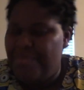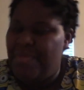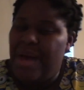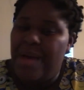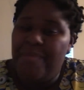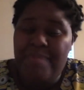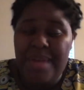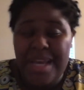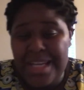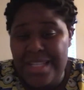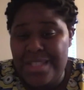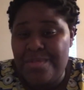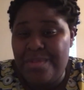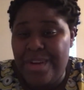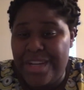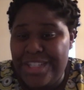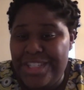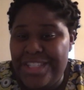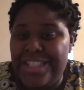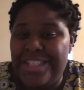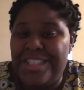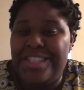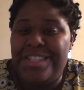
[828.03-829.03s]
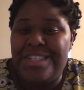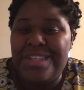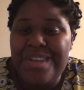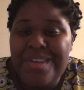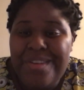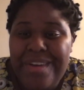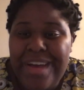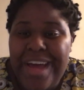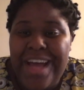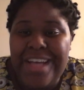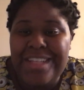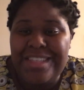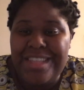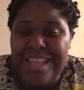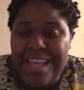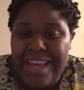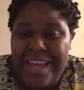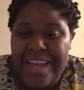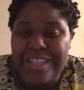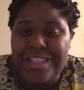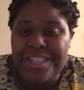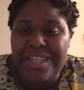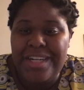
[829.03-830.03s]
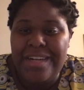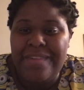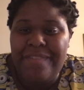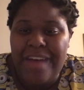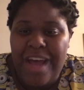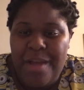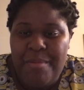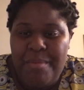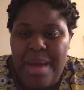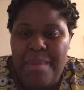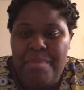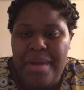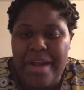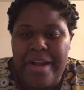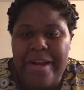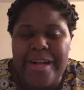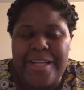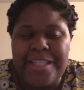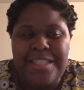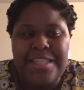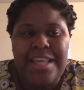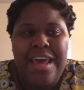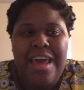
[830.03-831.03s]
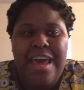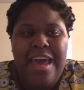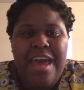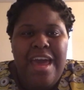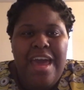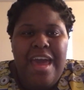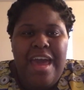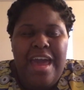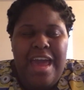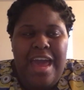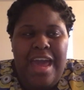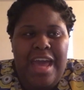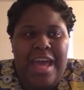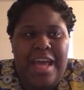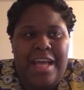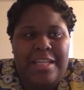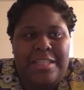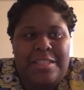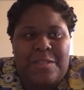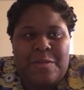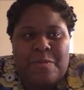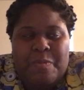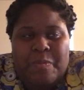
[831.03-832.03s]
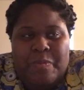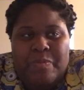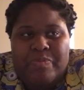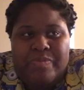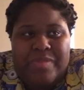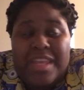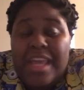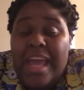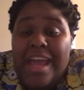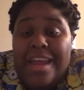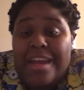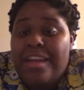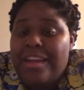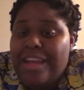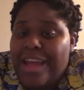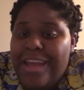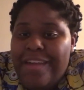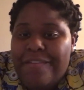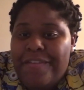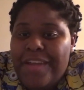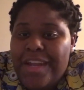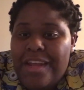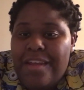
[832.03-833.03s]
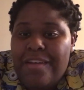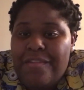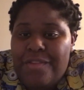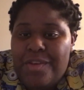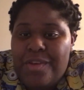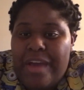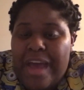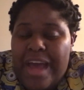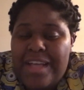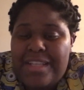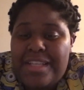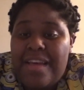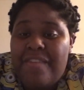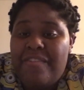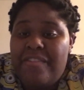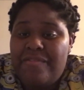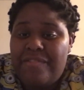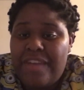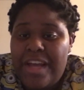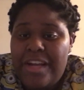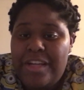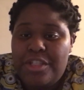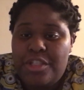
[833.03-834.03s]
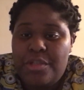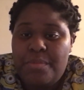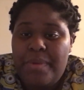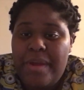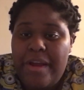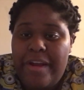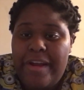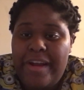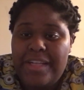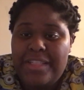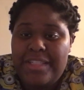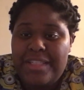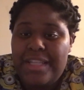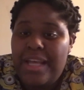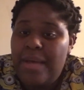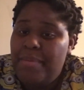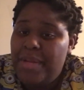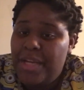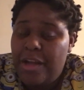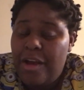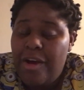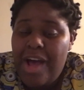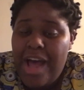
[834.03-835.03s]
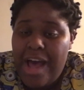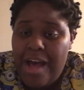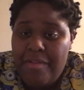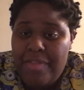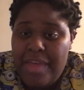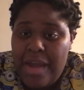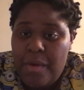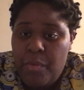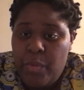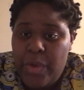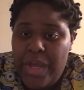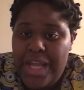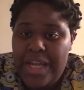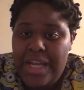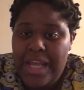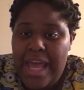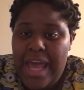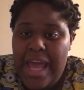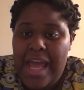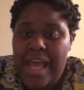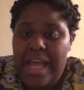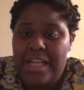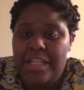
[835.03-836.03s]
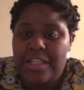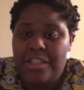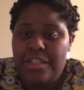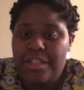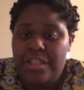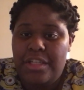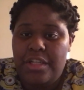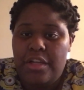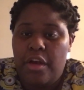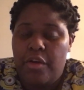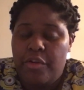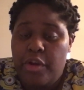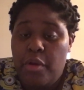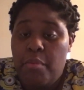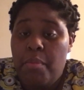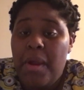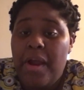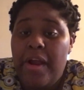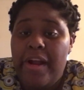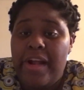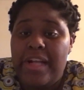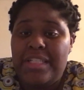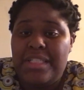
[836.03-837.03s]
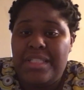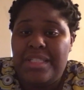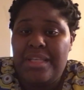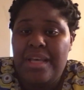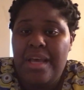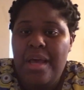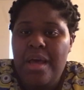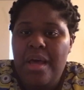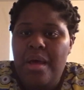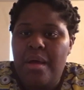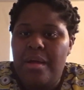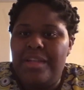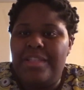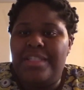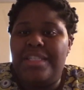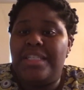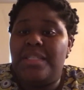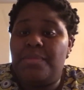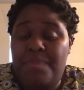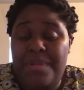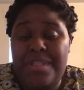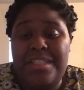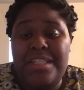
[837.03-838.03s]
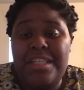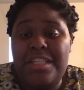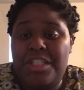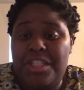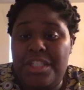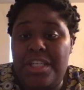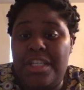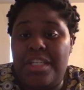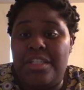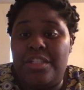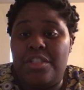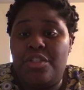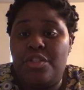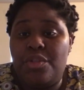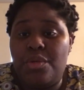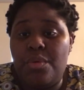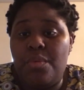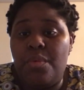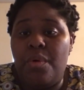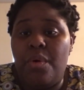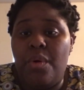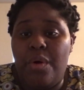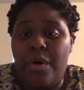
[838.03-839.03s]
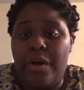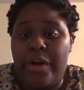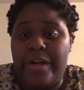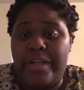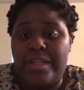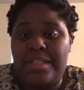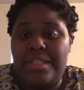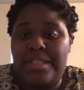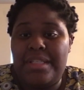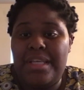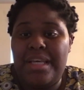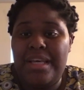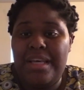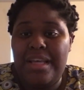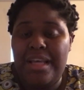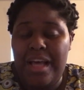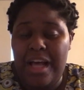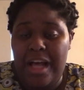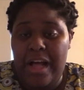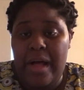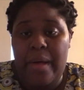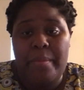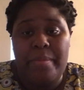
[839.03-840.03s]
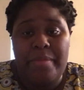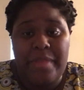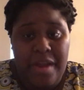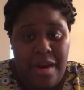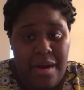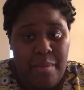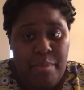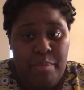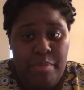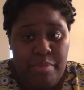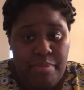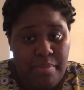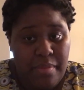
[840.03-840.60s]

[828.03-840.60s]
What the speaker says: my biggest question is, do you guys think I should invite my parents? And if any of you guys have invited your parents, let me know how that went, and your parents' disposition towards their